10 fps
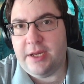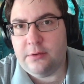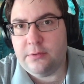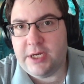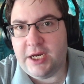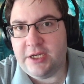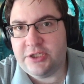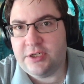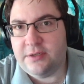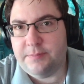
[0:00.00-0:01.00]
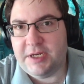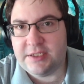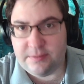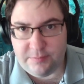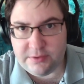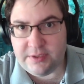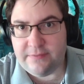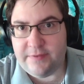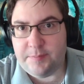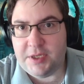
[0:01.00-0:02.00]
location because I'm using
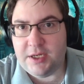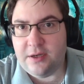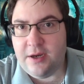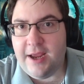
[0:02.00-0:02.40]
VPN.